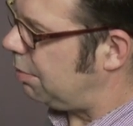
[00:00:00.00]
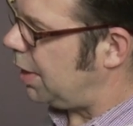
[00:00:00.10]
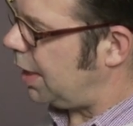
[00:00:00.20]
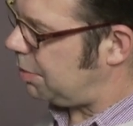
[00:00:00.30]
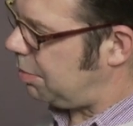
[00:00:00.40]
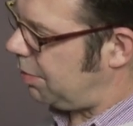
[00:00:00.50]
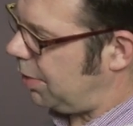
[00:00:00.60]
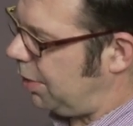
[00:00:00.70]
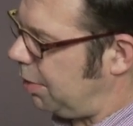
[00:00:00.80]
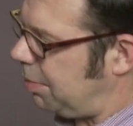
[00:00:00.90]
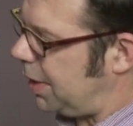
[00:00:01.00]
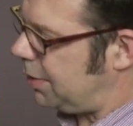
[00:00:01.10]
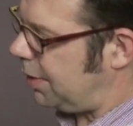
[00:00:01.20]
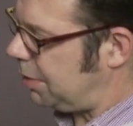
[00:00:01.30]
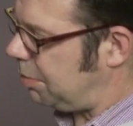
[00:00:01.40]
That's moving a little bit,
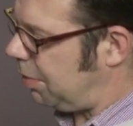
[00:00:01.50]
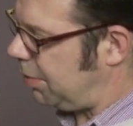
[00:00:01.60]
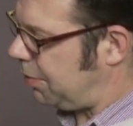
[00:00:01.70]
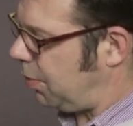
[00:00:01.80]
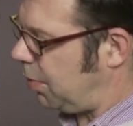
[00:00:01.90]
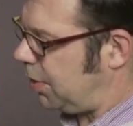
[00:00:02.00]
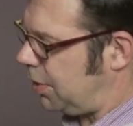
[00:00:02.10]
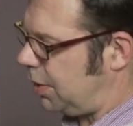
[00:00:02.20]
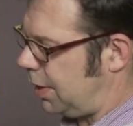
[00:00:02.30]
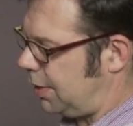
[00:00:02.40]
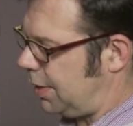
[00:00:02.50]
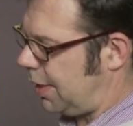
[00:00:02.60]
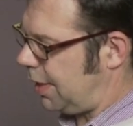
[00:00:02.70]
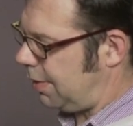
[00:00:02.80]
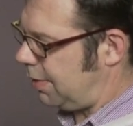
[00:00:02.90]
so let's move it forward just a
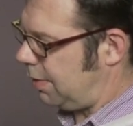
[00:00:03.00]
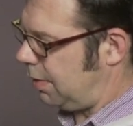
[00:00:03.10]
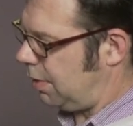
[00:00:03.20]
hair.